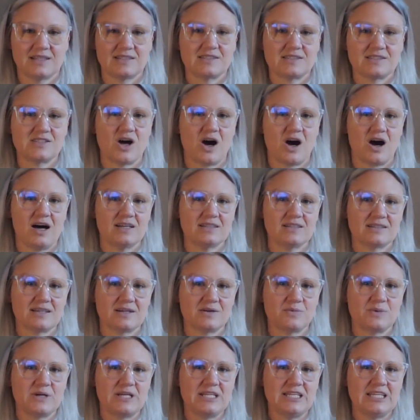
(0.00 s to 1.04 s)
It's not
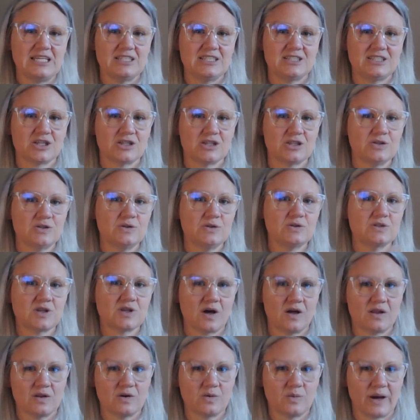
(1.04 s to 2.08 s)
that we need to lose
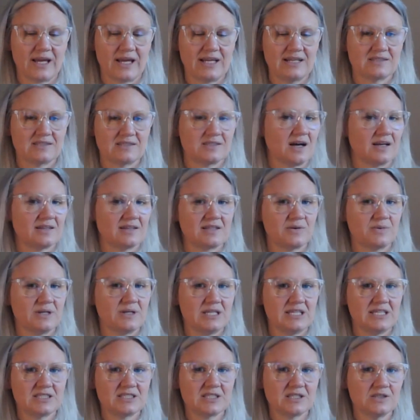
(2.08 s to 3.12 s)
all the weight. It's not that we
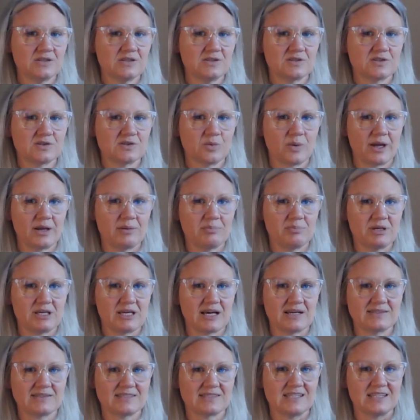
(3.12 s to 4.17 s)
need to lose the weight
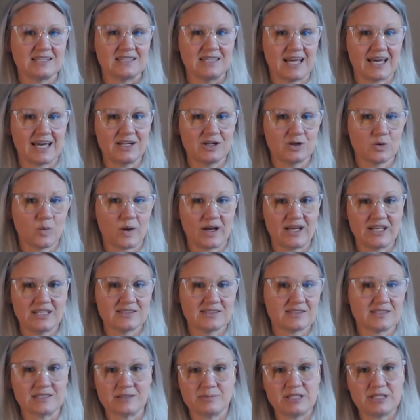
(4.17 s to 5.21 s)
because the lighter weight is
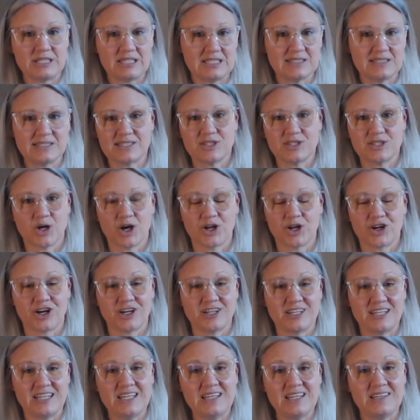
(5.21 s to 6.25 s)
going to be easier on
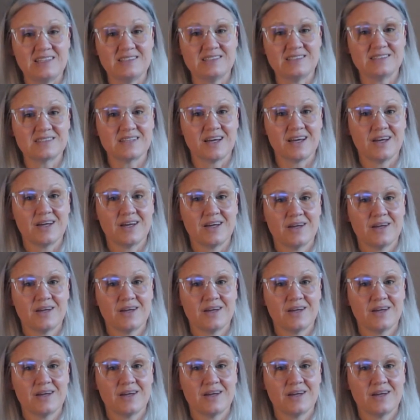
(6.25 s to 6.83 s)
our knees.